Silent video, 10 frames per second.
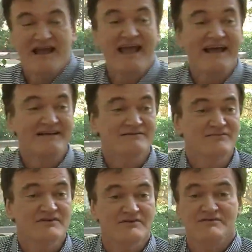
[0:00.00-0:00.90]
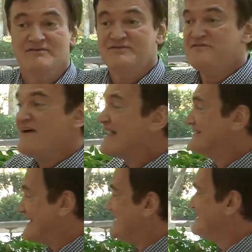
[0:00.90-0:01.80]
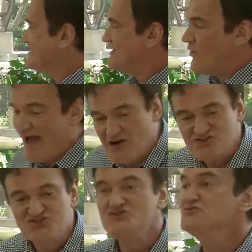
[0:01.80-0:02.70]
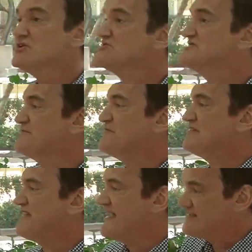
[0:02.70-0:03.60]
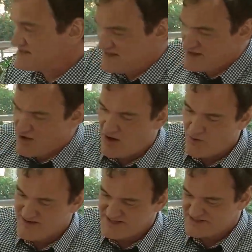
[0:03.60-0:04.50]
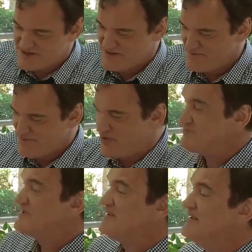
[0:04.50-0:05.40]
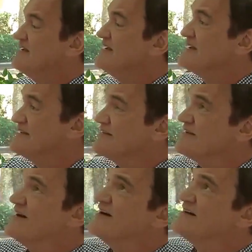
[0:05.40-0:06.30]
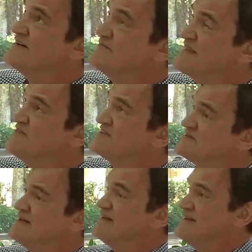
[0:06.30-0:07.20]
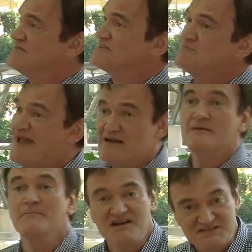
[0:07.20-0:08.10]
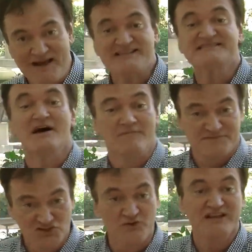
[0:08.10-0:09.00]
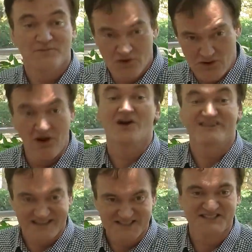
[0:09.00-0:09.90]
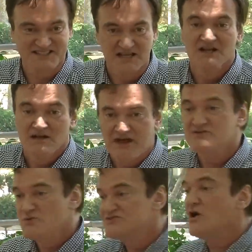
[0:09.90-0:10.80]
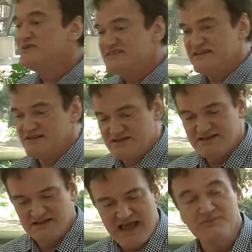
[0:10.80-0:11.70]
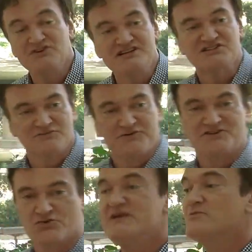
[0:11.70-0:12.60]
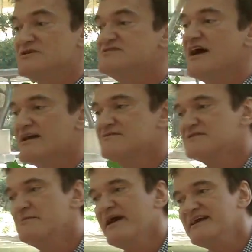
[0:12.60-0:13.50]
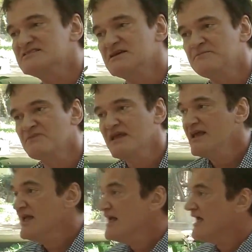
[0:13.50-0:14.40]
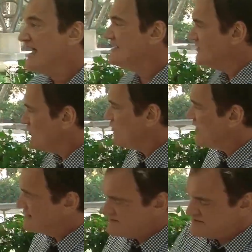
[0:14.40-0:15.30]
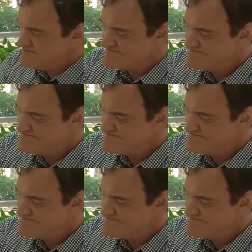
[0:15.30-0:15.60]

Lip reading: And the fact that I didn't know how to do those different things always put me in the debate amongst myself, dreamer or artist. That was always ammunition for the dreamer side of the debate. And in one